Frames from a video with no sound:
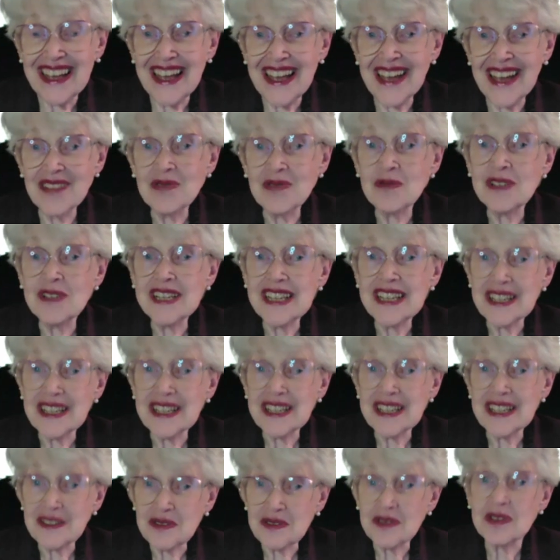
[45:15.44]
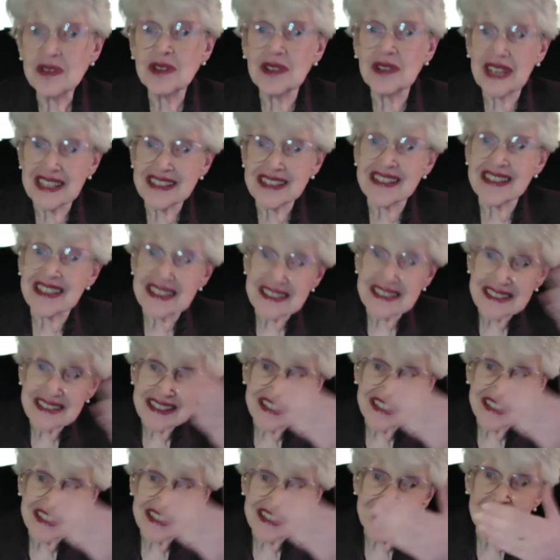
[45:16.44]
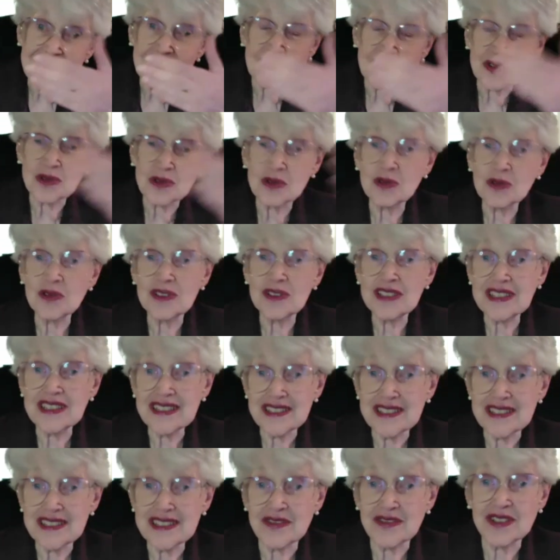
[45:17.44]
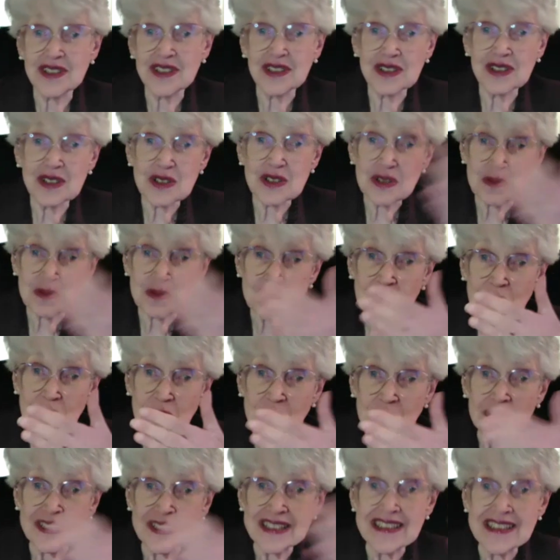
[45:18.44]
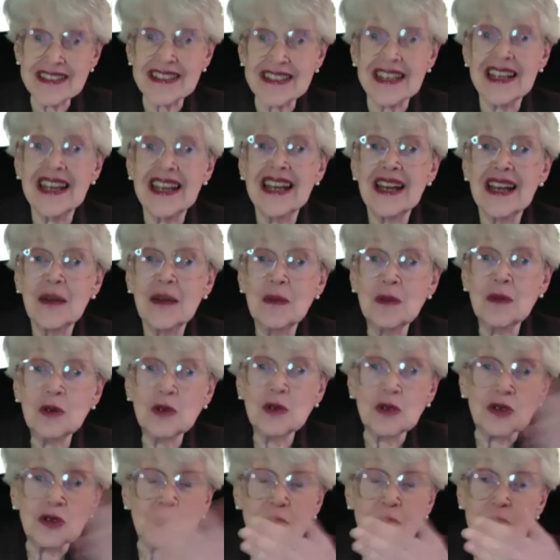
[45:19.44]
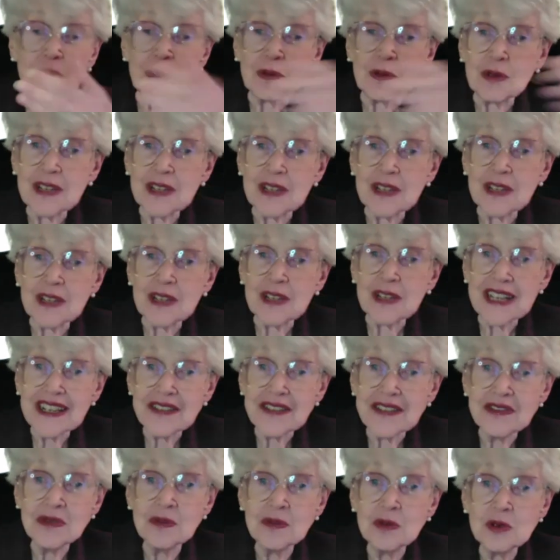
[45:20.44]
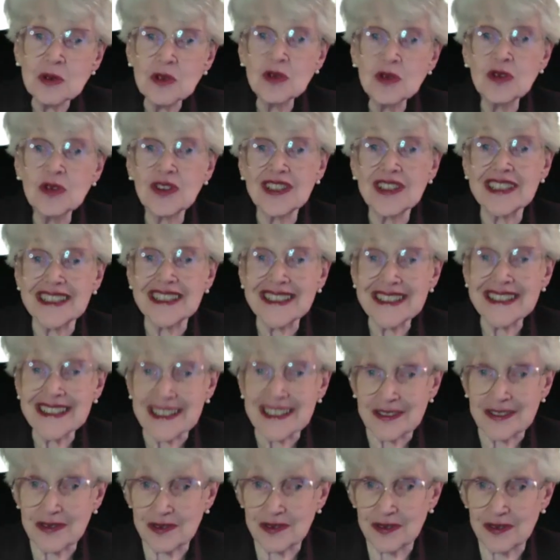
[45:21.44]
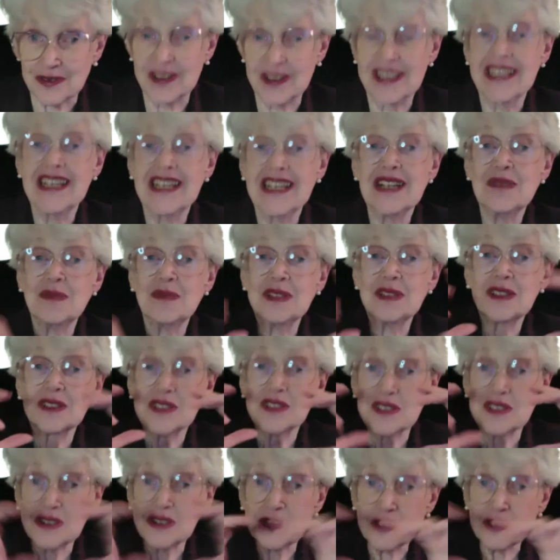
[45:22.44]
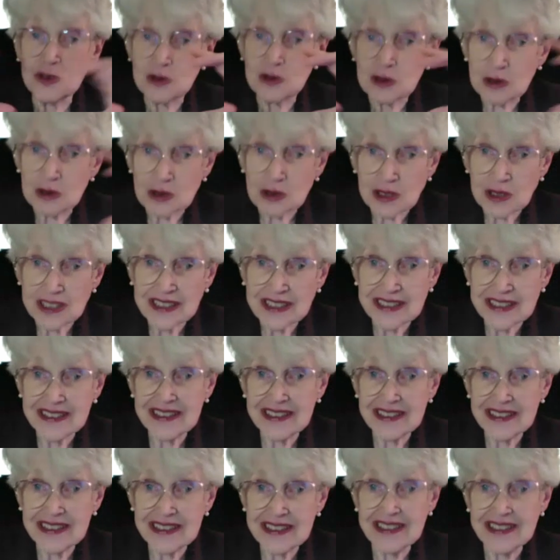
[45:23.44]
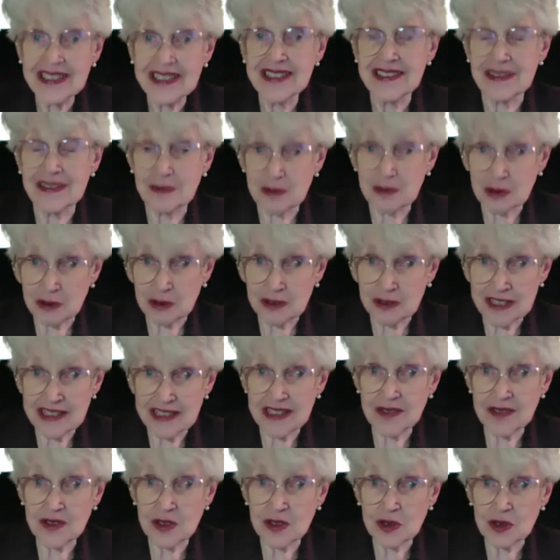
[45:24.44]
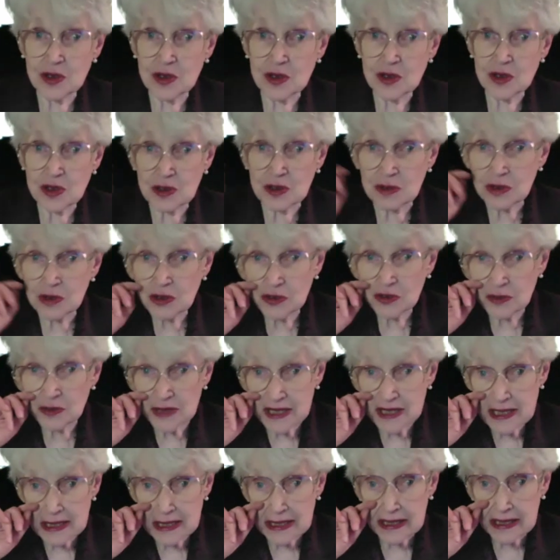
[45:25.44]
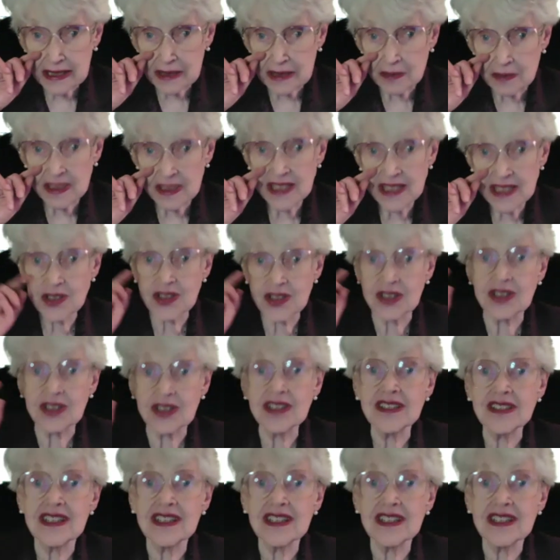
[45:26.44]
we have, as I said, through these various movements, but we haven't moved enough. Because if you look at these progressive social movements that I mentioned,